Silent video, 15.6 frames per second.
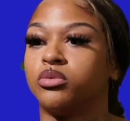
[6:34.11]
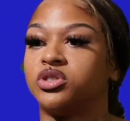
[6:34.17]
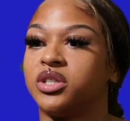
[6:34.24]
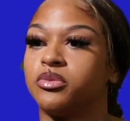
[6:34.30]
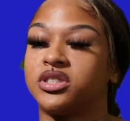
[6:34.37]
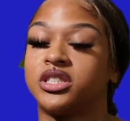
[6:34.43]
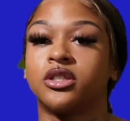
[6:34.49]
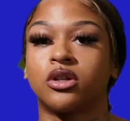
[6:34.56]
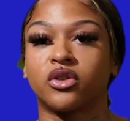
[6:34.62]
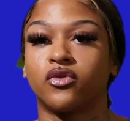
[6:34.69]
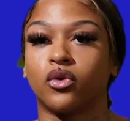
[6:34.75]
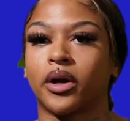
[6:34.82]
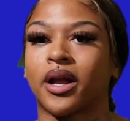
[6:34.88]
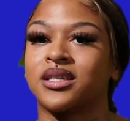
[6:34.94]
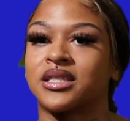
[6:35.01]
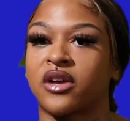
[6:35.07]
She was sitting on the
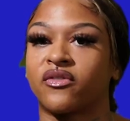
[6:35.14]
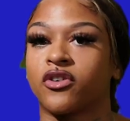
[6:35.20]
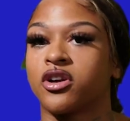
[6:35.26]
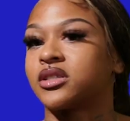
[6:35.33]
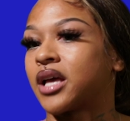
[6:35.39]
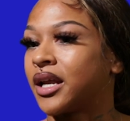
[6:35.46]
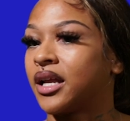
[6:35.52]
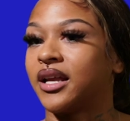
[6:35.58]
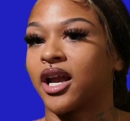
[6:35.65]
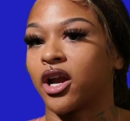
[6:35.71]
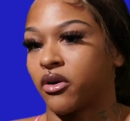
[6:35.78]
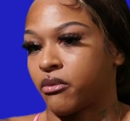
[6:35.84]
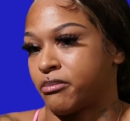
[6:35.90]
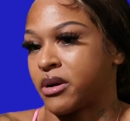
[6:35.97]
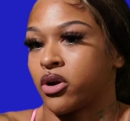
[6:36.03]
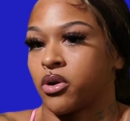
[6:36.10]
floor because at first I didn't care
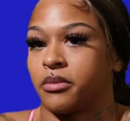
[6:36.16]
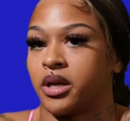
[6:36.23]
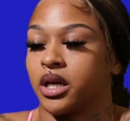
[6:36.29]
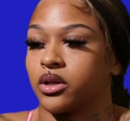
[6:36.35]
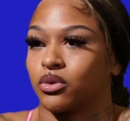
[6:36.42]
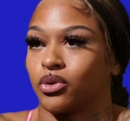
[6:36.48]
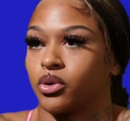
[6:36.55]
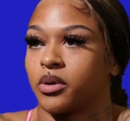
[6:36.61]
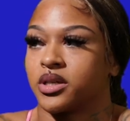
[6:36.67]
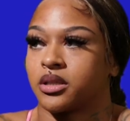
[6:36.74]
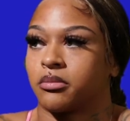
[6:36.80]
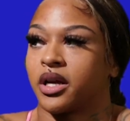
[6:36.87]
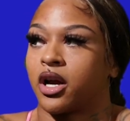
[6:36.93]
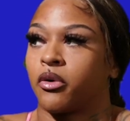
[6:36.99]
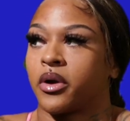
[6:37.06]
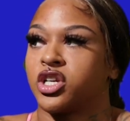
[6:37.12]
about her being in the room because I'm
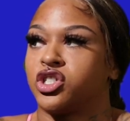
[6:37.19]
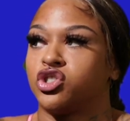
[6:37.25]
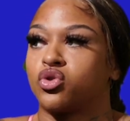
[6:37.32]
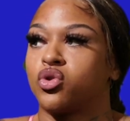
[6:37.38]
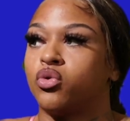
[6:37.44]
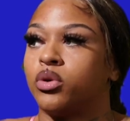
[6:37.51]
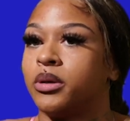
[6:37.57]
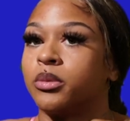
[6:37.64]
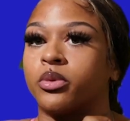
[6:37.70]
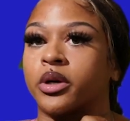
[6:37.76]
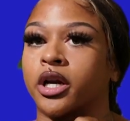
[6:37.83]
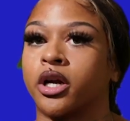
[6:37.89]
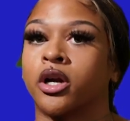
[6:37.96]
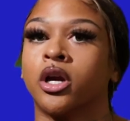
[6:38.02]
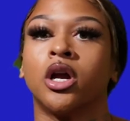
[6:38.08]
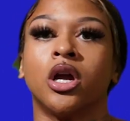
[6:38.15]
like, okay, she's cool with people
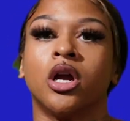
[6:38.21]
here.